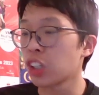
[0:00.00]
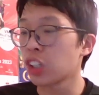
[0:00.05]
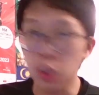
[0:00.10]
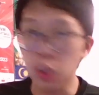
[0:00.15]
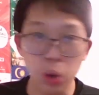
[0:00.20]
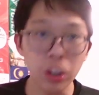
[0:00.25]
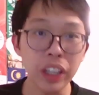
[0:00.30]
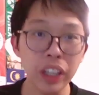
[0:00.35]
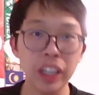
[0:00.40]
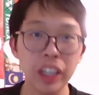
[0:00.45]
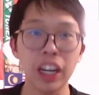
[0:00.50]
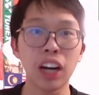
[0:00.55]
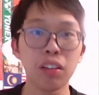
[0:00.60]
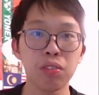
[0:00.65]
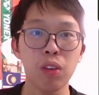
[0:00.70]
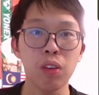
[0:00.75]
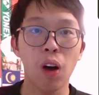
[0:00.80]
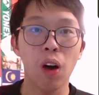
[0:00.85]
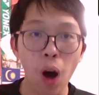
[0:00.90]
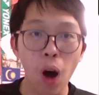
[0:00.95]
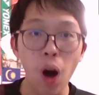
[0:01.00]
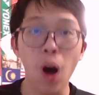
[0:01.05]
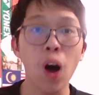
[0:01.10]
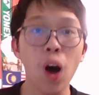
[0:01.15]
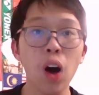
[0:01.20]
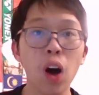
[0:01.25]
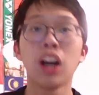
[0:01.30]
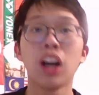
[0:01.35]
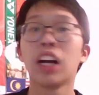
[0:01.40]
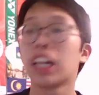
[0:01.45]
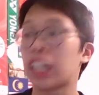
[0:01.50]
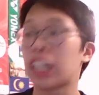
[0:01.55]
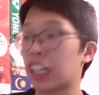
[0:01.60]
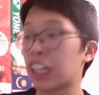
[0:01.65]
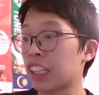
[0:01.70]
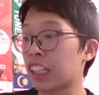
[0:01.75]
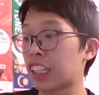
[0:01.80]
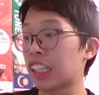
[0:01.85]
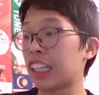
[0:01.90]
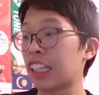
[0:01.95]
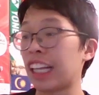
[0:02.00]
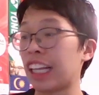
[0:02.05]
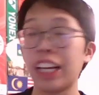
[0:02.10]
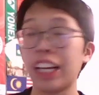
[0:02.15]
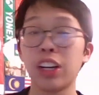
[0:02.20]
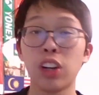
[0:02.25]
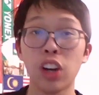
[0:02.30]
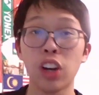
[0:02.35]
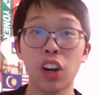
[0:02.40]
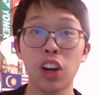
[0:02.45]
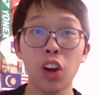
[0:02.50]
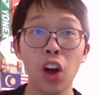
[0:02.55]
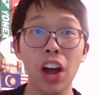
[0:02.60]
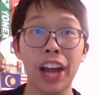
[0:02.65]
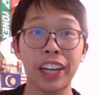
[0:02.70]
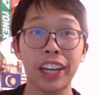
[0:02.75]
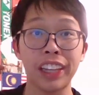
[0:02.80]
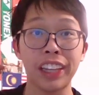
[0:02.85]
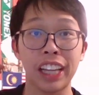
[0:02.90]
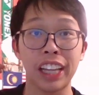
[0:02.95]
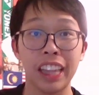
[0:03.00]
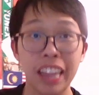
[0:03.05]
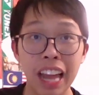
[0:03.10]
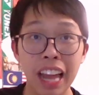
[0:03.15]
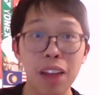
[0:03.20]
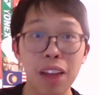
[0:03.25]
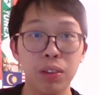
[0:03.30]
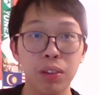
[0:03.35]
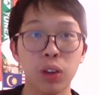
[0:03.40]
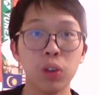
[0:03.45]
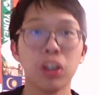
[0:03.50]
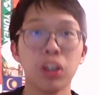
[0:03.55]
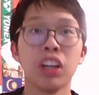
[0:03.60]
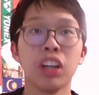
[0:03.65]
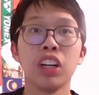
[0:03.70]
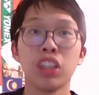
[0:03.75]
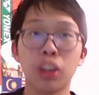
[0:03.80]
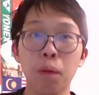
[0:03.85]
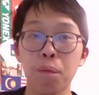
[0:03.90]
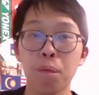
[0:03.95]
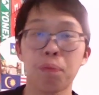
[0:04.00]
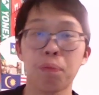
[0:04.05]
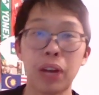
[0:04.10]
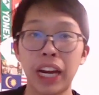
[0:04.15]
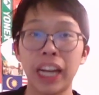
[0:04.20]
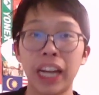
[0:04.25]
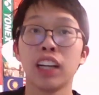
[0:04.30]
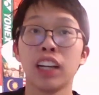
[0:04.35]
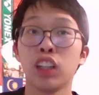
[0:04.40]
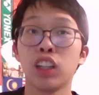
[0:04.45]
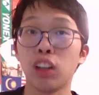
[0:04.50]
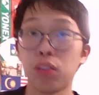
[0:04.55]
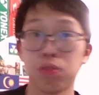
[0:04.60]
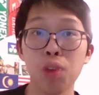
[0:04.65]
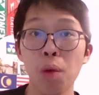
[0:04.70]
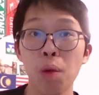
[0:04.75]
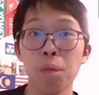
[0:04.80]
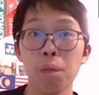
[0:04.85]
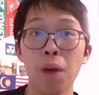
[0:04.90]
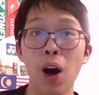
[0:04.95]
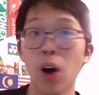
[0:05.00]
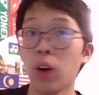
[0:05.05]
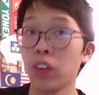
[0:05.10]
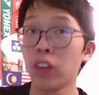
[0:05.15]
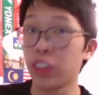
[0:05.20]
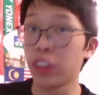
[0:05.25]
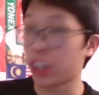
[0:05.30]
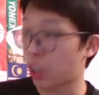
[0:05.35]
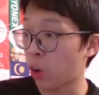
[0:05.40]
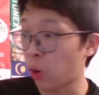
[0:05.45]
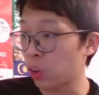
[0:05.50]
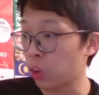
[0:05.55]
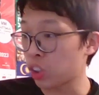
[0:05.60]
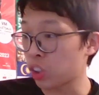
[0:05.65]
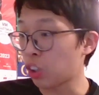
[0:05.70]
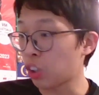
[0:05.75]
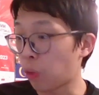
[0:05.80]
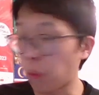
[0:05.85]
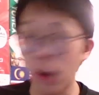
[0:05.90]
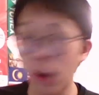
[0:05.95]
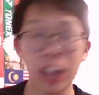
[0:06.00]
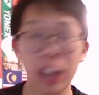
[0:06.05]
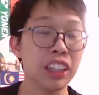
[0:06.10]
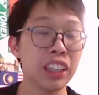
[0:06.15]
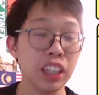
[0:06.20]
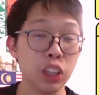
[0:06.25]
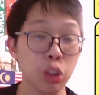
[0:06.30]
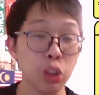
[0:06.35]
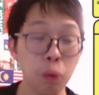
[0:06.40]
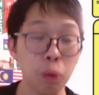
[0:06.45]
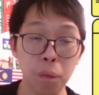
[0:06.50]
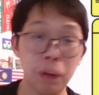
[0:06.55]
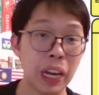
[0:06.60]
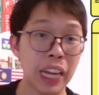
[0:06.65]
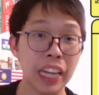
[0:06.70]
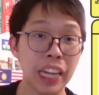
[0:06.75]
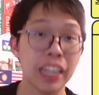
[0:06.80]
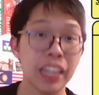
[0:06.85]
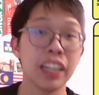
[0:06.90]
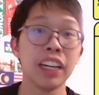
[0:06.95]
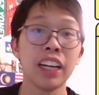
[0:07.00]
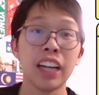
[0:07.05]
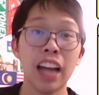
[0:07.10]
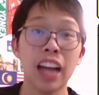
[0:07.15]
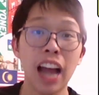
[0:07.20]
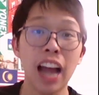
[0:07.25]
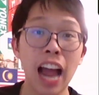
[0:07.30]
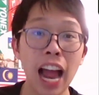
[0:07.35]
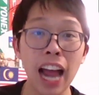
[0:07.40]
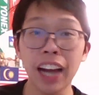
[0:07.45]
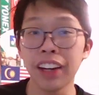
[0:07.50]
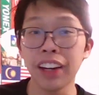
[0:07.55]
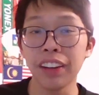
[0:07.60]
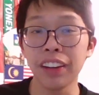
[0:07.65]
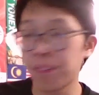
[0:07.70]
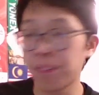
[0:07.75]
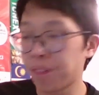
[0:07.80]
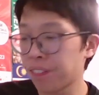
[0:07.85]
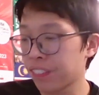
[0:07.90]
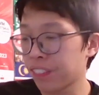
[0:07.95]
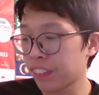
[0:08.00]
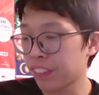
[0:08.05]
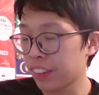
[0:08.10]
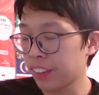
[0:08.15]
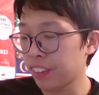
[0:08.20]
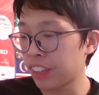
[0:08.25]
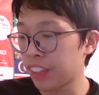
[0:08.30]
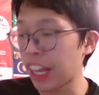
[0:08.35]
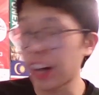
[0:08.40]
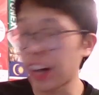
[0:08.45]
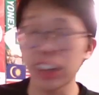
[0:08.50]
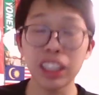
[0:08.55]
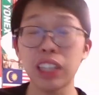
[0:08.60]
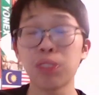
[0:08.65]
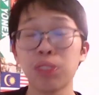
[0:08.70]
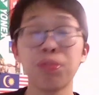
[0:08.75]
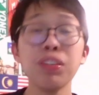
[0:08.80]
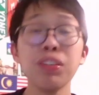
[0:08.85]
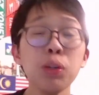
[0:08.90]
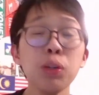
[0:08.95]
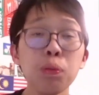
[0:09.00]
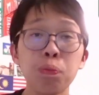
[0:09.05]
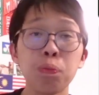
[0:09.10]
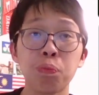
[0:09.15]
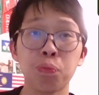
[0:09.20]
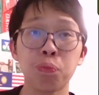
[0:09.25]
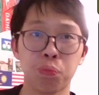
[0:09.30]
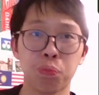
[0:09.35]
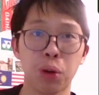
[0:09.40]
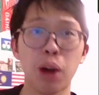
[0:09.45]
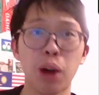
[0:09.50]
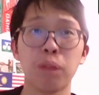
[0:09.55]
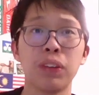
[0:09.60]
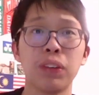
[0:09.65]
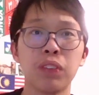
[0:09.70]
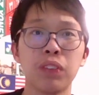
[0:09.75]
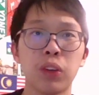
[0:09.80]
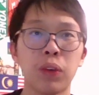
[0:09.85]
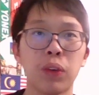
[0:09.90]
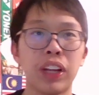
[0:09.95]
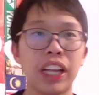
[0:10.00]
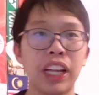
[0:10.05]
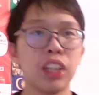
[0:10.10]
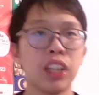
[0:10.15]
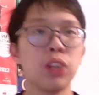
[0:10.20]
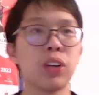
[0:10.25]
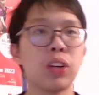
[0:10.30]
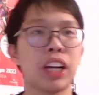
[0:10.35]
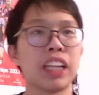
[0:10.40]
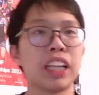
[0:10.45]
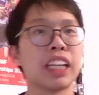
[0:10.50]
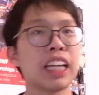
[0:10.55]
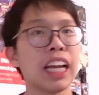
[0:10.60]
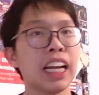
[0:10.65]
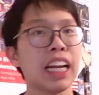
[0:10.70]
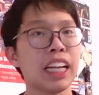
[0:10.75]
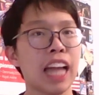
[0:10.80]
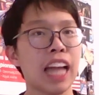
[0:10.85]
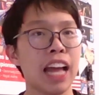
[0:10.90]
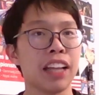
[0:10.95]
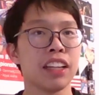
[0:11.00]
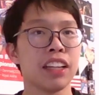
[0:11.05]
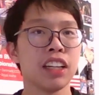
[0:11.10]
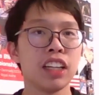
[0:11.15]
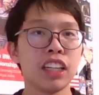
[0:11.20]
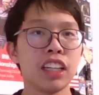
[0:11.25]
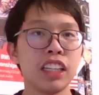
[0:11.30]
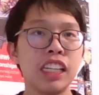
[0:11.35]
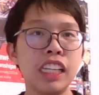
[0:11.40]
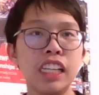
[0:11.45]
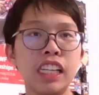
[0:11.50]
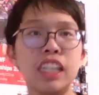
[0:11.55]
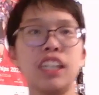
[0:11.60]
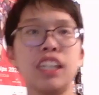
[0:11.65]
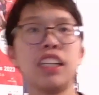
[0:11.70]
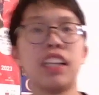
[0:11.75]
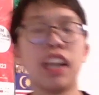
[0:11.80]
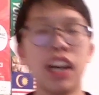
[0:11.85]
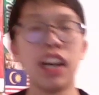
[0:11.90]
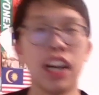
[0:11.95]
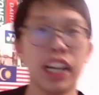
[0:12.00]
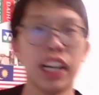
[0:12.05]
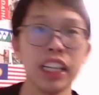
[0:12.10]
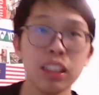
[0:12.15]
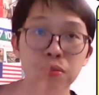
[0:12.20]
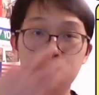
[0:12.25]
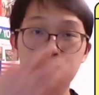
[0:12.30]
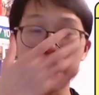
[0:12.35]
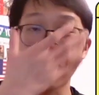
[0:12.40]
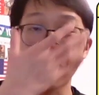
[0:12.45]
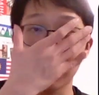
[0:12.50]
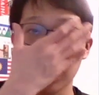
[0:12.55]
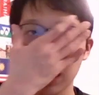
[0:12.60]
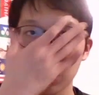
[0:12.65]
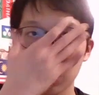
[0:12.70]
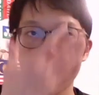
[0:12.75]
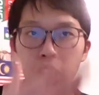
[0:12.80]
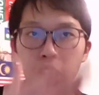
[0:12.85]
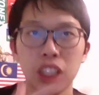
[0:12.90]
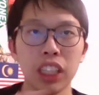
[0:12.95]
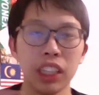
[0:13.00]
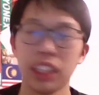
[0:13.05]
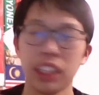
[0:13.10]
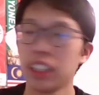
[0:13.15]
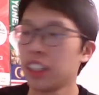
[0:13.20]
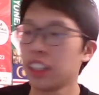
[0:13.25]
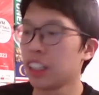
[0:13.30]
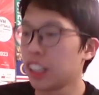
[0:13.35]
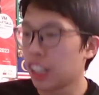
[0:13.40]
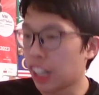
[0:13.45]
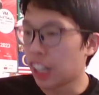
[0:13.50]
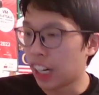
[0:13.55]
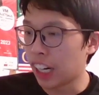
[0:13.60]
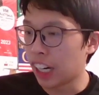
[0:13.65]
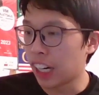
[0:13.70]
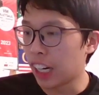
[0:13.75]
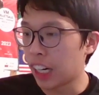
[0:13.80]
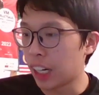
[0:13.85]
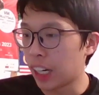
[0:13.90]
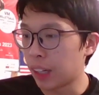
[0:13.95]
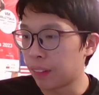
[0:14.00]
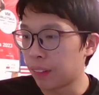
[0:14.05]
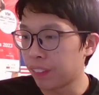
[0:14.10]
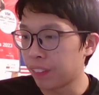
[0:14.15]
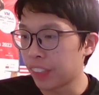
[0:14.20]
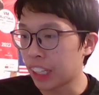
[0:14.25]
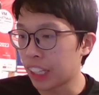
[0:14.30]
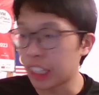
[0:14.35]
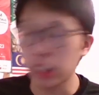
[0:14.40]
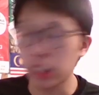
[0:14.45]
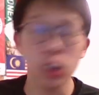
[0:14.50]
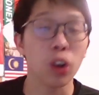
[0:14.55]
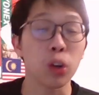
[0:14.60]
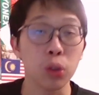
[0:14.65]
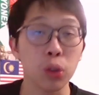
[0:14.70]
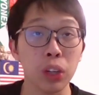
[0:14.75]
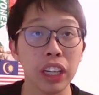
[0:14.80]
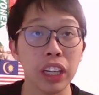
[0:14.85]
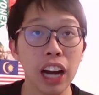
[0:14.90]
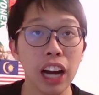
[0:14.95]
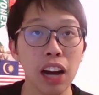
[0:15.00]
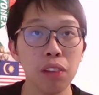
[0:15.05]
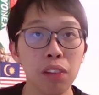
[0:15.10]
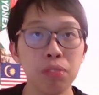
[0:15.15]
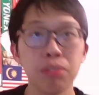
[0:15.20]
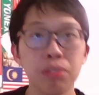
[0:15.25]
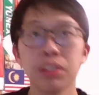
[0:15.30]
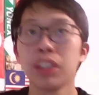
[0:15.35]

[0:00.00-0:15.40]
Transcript: good enough or certainly not at the level to play the football the coach wants to play. And there is a few problems with it. You can say that the uh, infrastructure um, is not good enough.